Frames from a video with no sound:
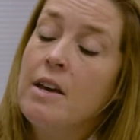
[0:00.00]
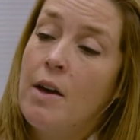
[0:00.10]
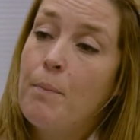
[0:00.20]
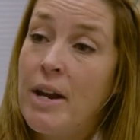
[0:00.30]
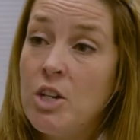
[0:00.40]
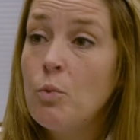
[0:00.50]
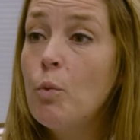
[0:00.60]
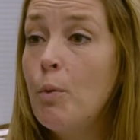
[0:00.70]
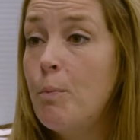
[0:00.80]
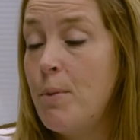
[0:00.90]
a patient
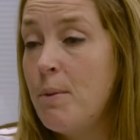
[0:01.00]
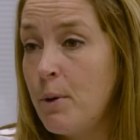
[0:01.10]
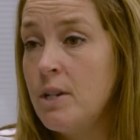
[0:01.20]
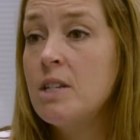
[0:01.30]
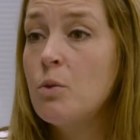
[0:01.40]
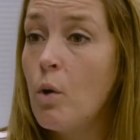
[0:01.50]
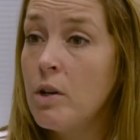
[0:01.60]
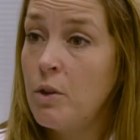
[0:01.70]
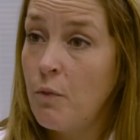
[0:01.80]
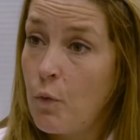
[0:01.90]
will be put into
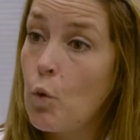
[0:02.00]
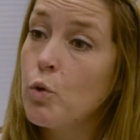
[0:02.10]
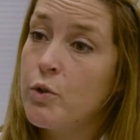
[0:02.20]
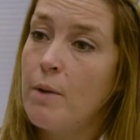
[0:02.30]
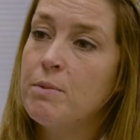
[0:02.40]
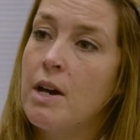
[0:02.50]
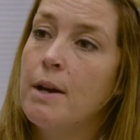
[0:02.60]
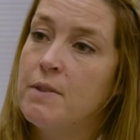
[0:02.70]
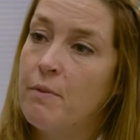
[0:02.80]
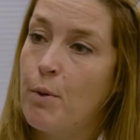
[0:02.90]
one of the 4
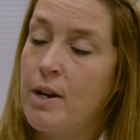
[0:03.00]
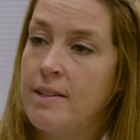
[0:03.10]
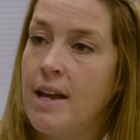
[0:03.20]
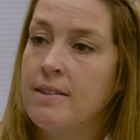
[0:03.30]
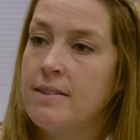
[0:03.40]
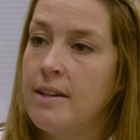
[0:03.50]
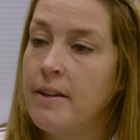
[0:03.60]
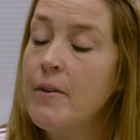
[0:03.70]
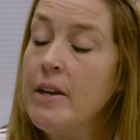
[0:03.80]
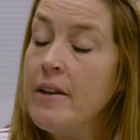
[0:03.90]
subtypes of breast cancer.